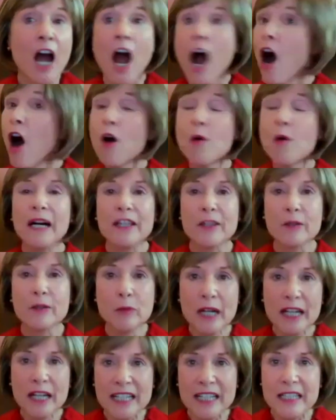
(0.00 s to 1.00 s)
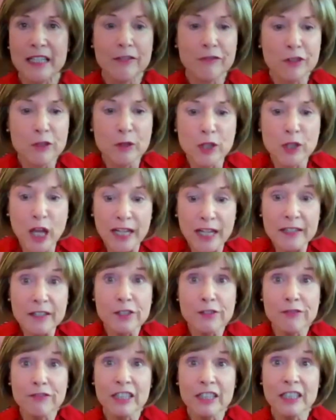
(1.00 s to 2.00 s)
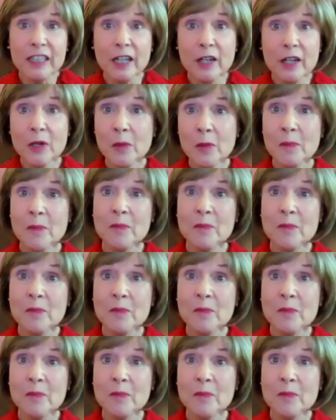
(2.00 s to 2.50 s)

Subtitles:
Oh, by the way, if you like this video,